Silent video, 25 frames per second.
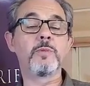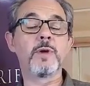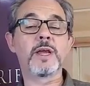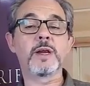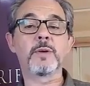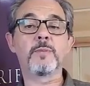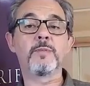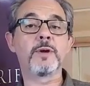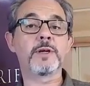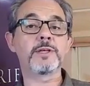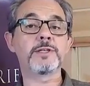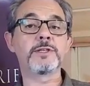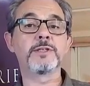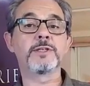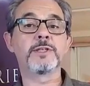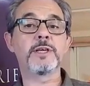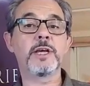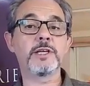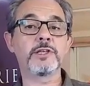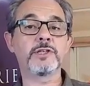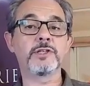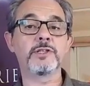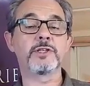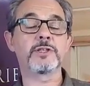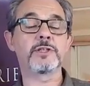make a
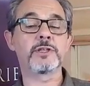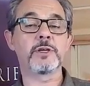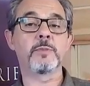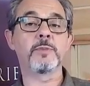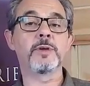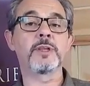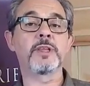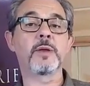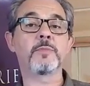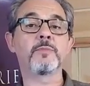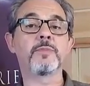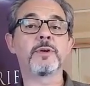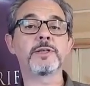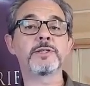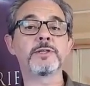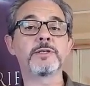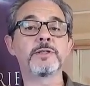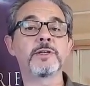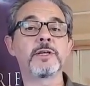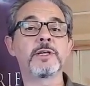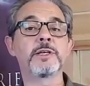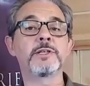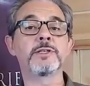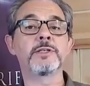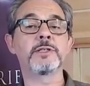presentation to somebody, that
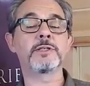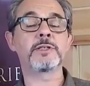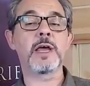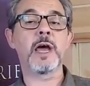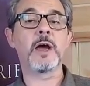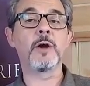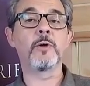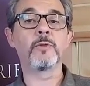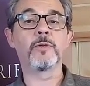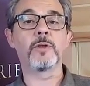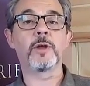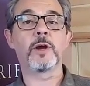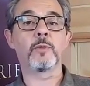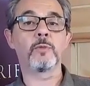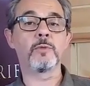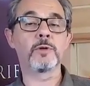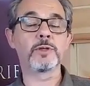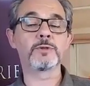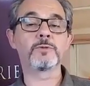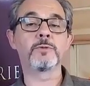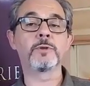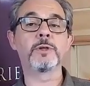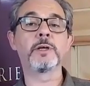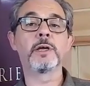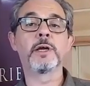presentation is out there.
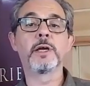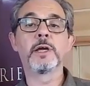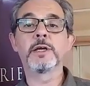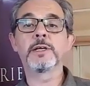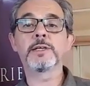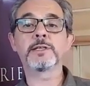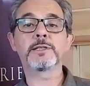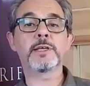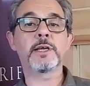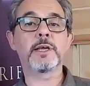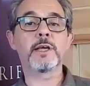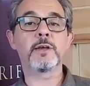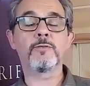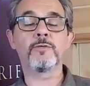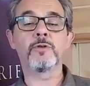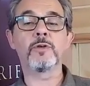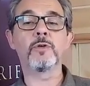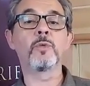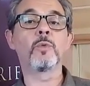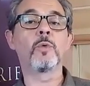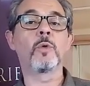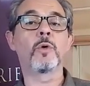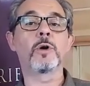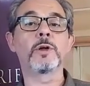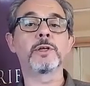Once we say a few
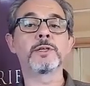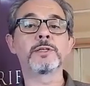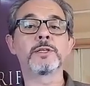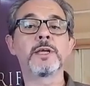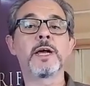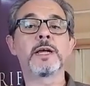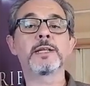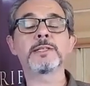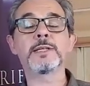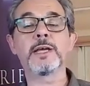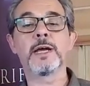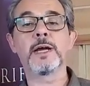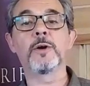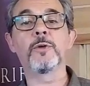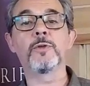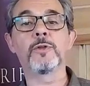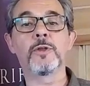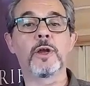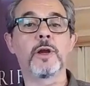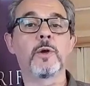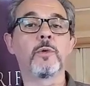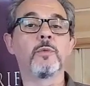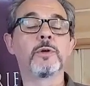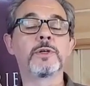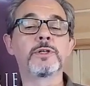words, that's out
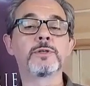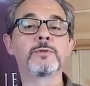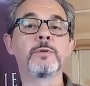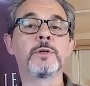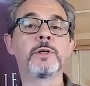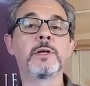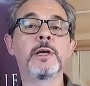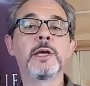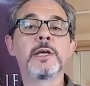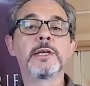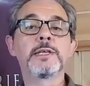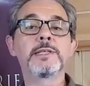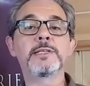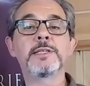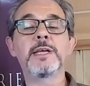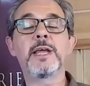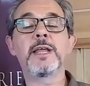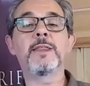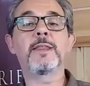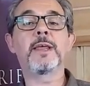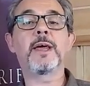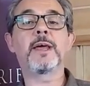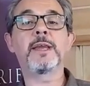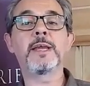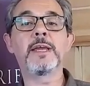there. Once we
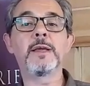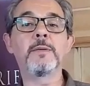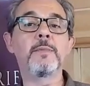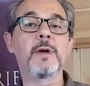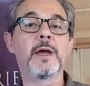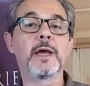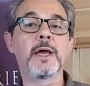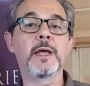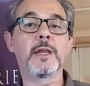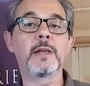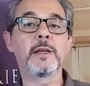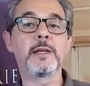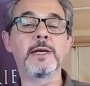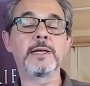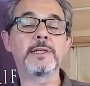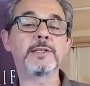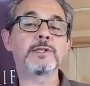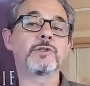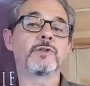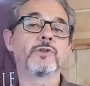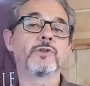send that email, it's